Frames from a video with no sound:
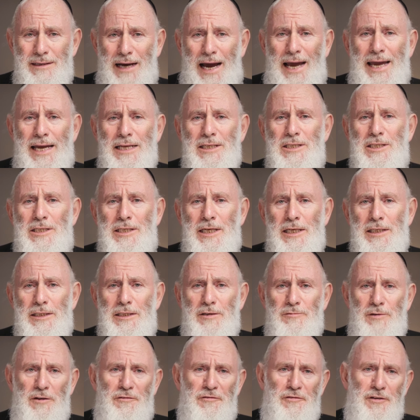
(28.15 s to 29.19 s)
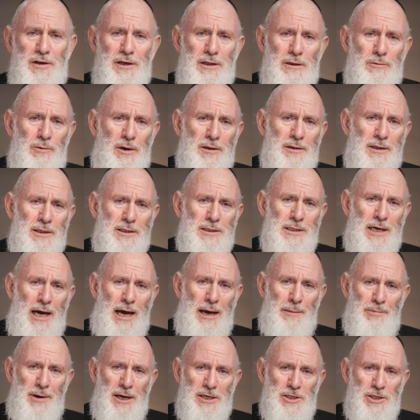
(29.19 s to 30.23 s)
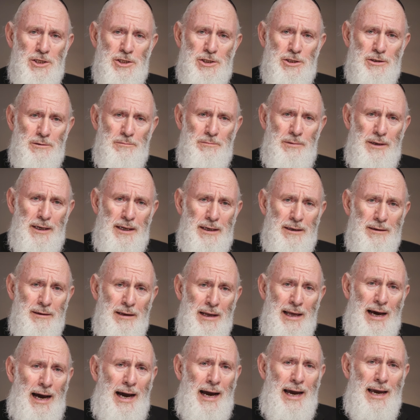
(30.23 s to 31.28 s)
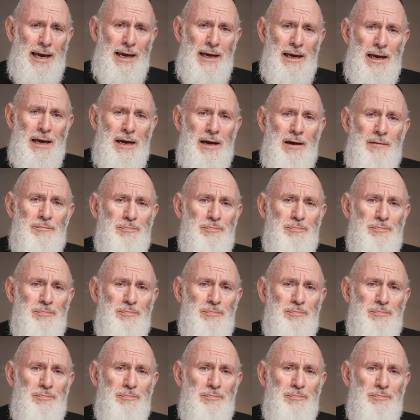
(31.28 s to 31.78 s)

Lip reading: I instinctively feel what the tire pressure should be. I